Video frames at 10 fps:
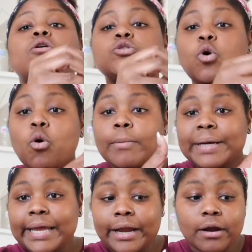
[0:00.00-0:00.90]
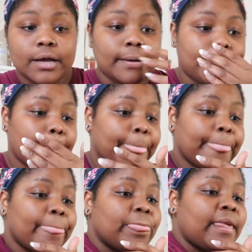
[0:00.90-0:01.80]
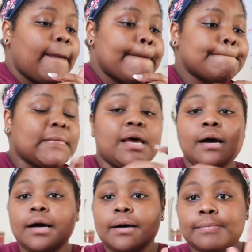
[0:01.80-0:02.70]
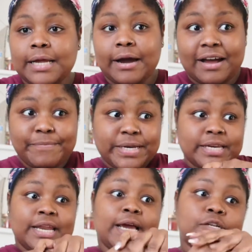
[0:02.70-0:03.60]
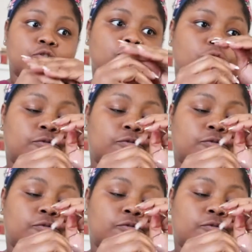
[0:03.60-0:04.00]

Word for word: tore my hair up. Um, now, I've been natural